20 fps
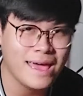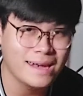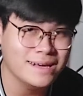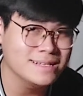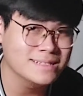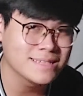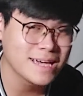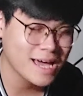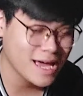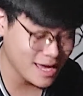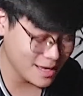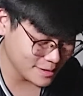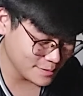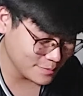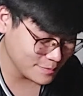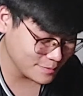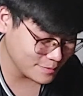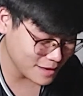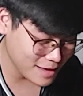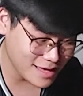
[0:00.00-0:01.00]
any
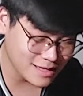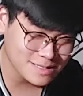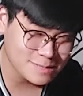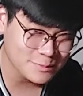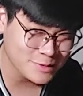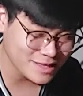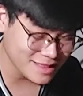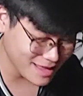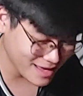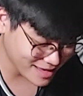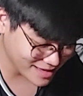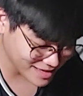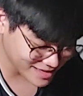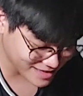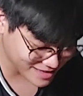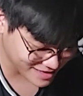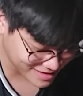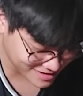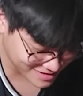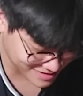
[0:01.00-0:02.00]
time as we
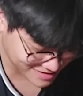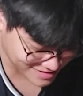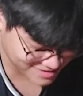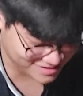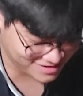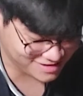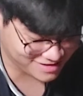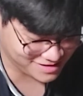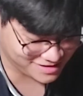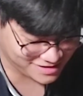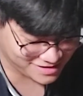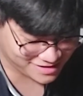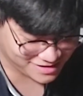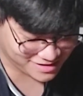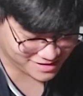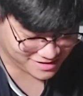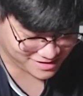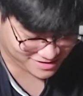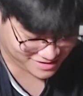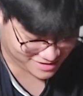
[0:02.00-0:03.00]
like,
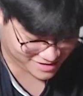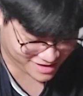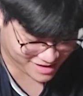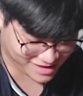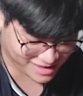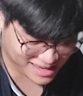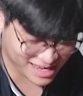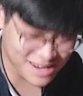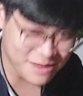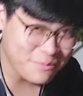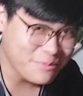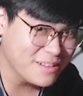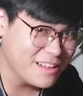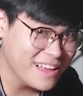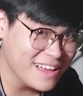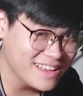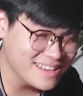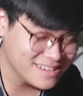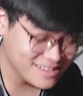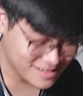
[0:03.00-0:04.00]
and get a
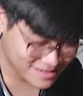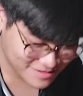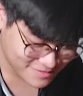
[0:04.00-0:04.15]
plant